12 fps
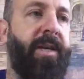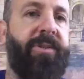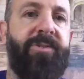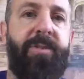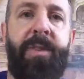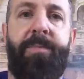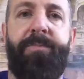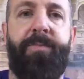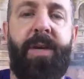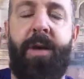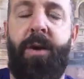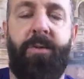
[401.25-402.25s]
Like some of
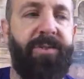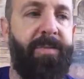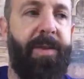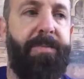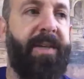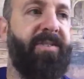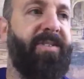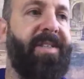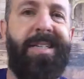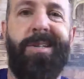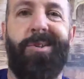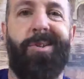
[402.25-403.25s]
the biggest
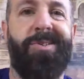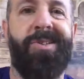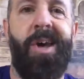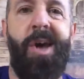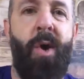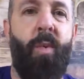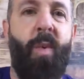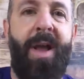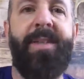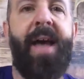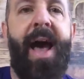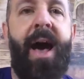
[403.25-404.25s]
deals
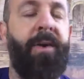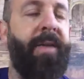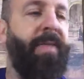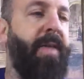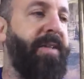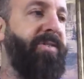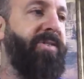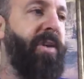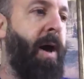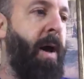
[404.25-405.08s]
went down at this